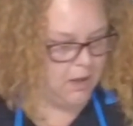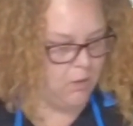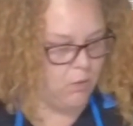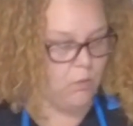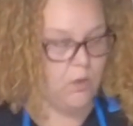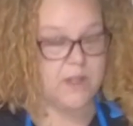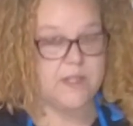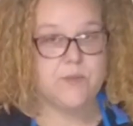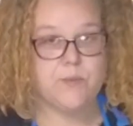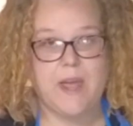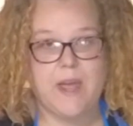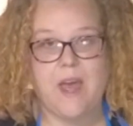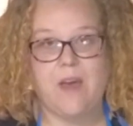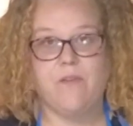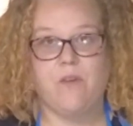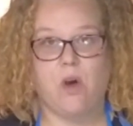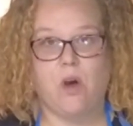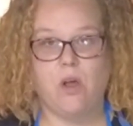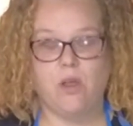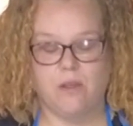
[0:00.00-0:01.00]
Once we
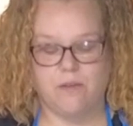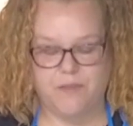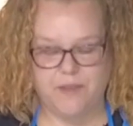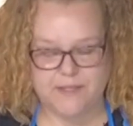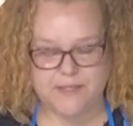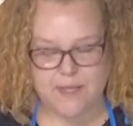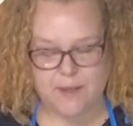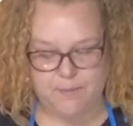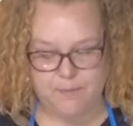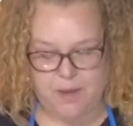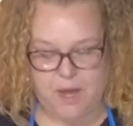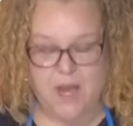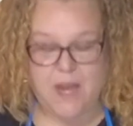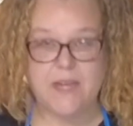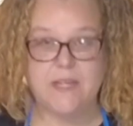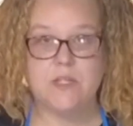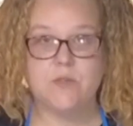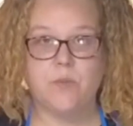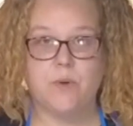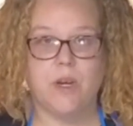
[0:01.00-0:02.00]
have all of this
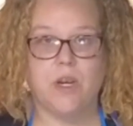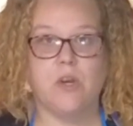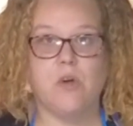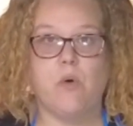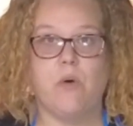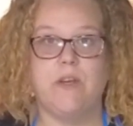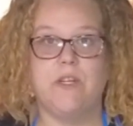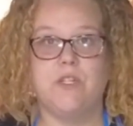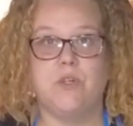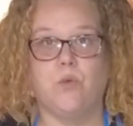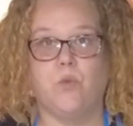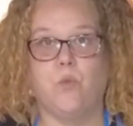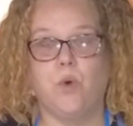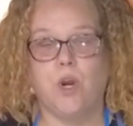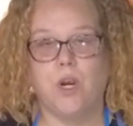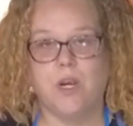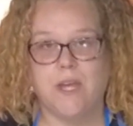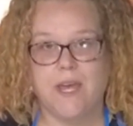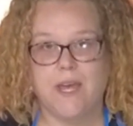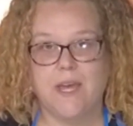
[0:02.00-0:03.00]
combined, we're going to
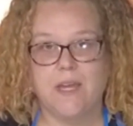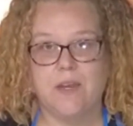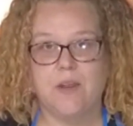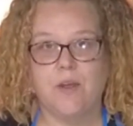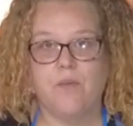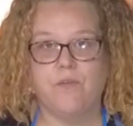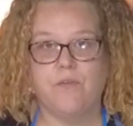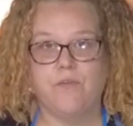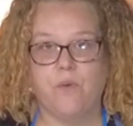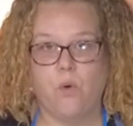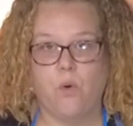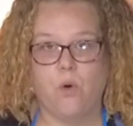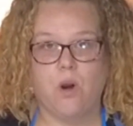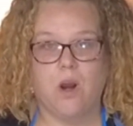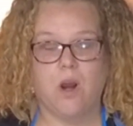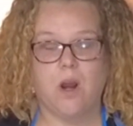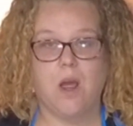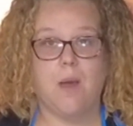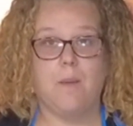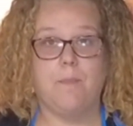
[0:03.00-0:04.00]
work it
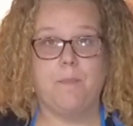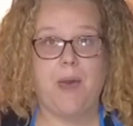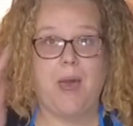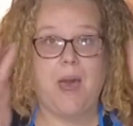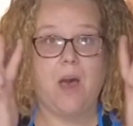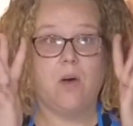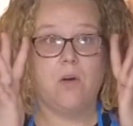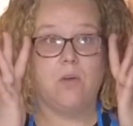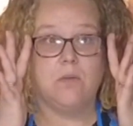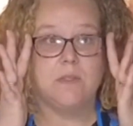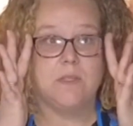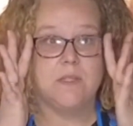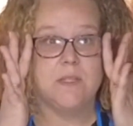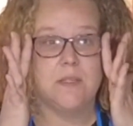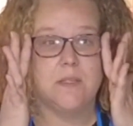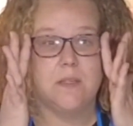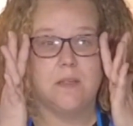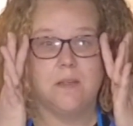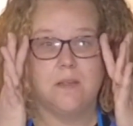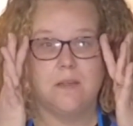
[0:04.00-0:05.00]
for about
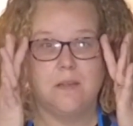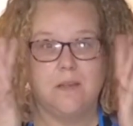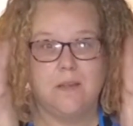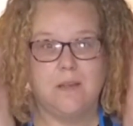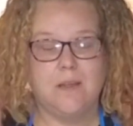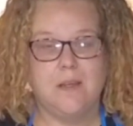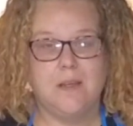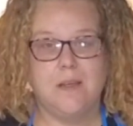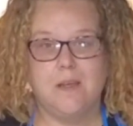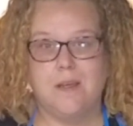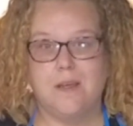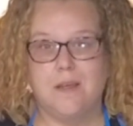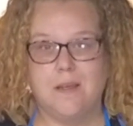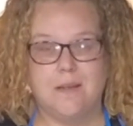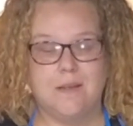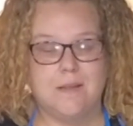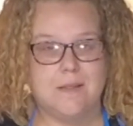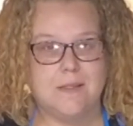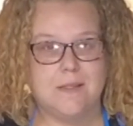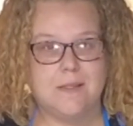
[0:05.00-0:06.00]

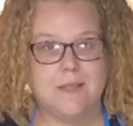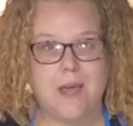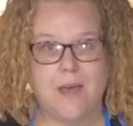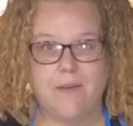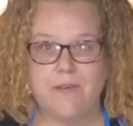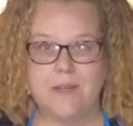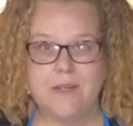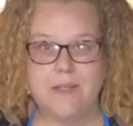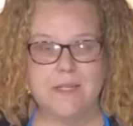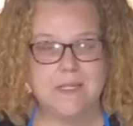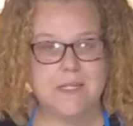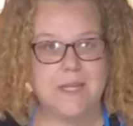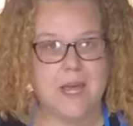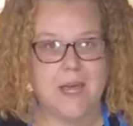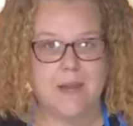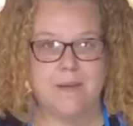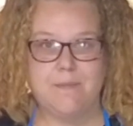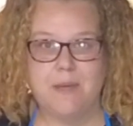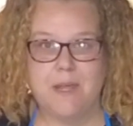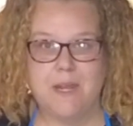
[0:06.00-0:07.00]
7 to
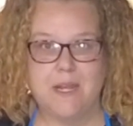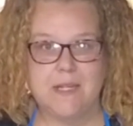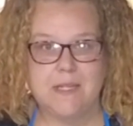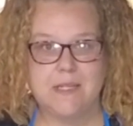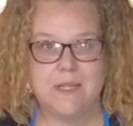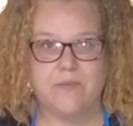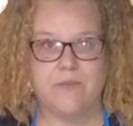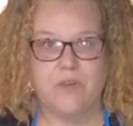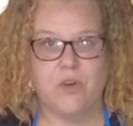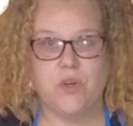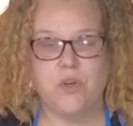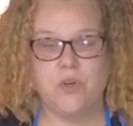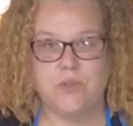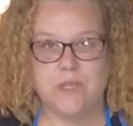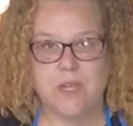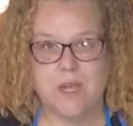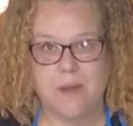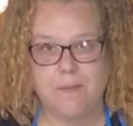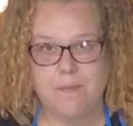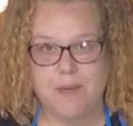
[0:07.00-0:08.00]
10 minutes. If you're
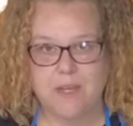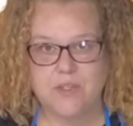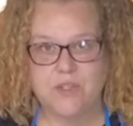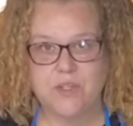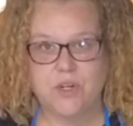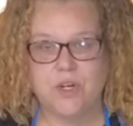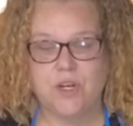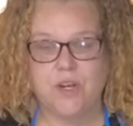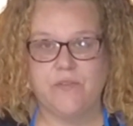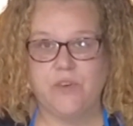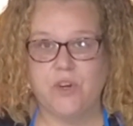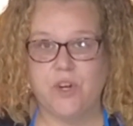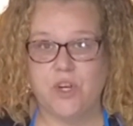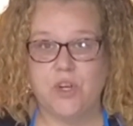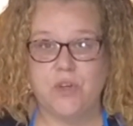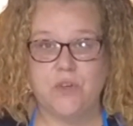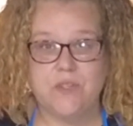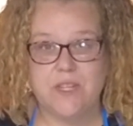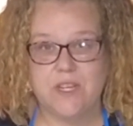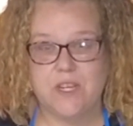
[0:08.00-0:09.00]
using a mixer, if you're
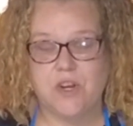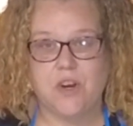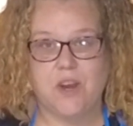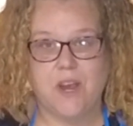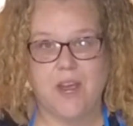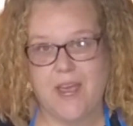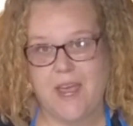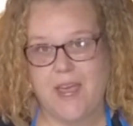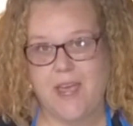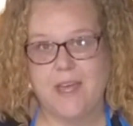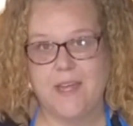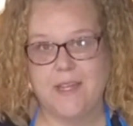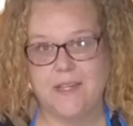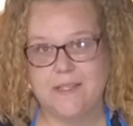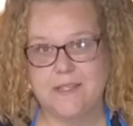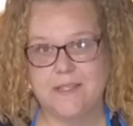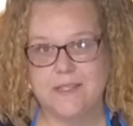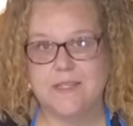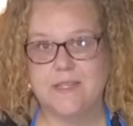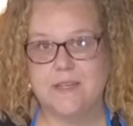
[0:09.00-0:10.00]
using your
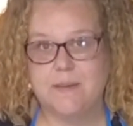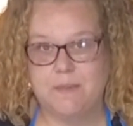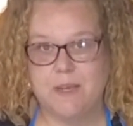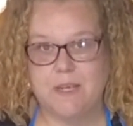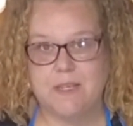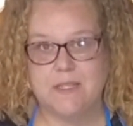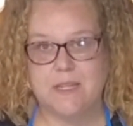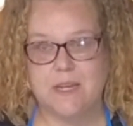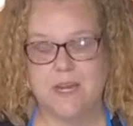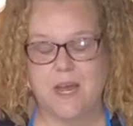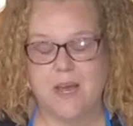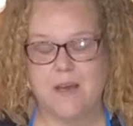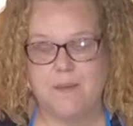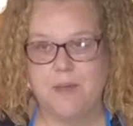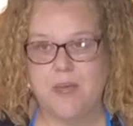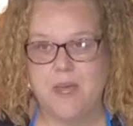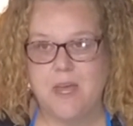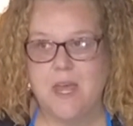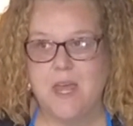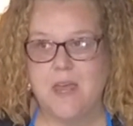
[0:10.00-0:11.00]
hands to mix it
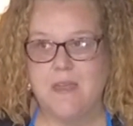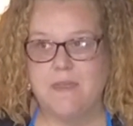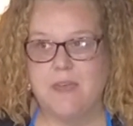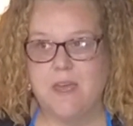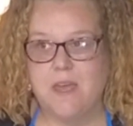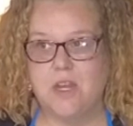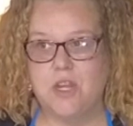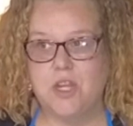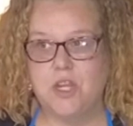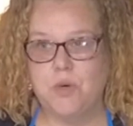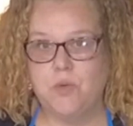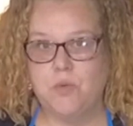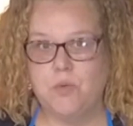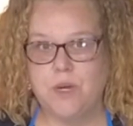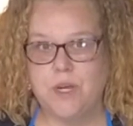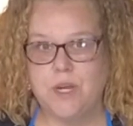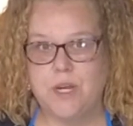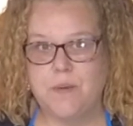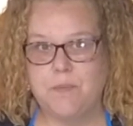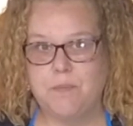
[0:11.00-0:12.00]
up, then you
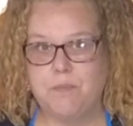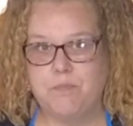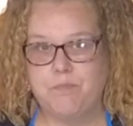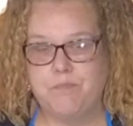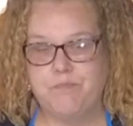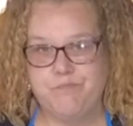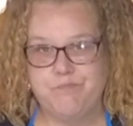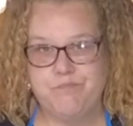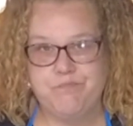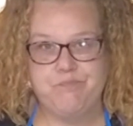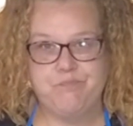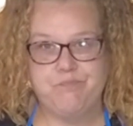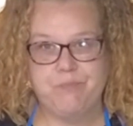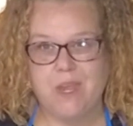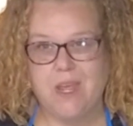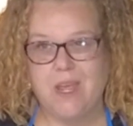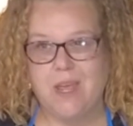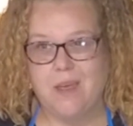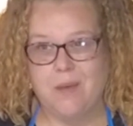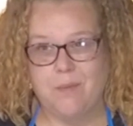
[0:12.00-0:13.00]
would
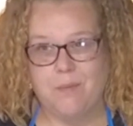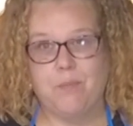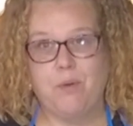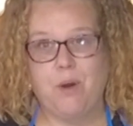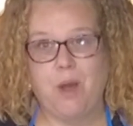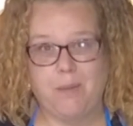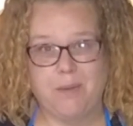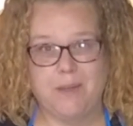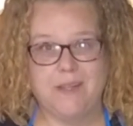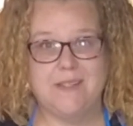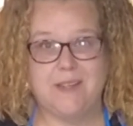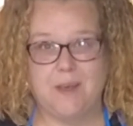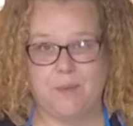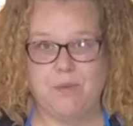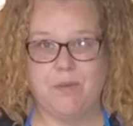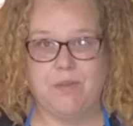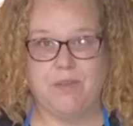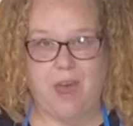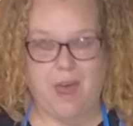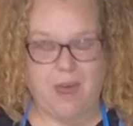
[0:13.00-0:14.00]
probably
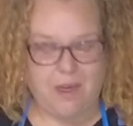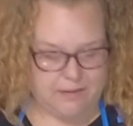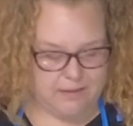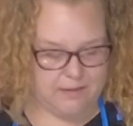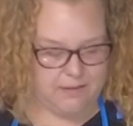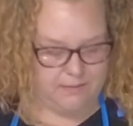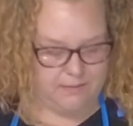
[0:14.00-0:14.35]
double that.